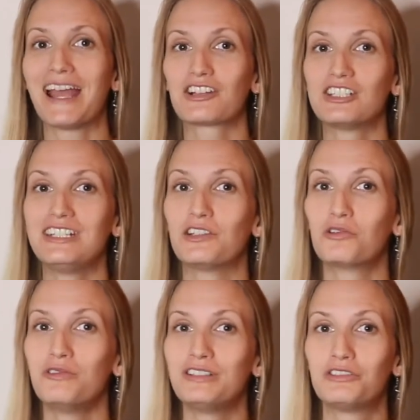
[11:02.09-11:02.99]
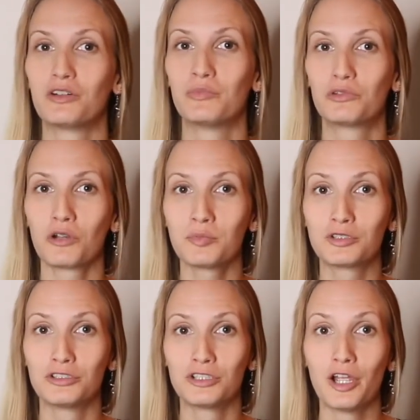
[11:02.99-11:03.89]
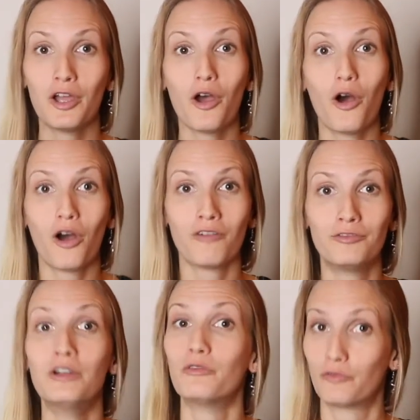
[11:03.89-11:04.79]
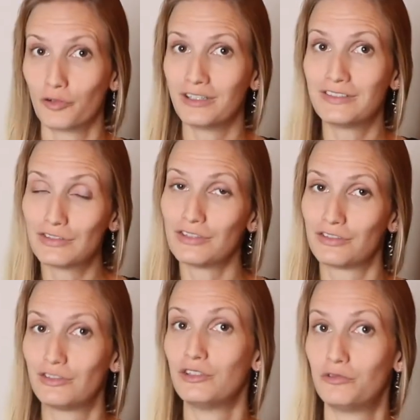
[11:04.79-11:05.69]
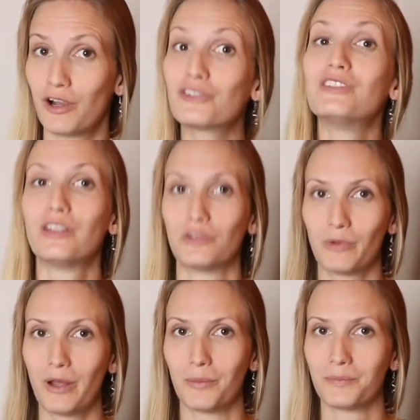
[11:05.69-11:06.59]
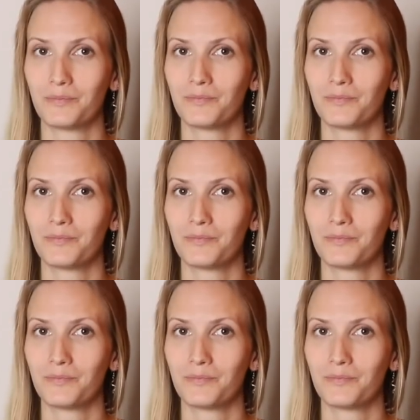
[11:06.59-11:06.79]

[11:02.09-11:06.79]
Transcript: actually increase the absorption of, for instance, the drugs as well.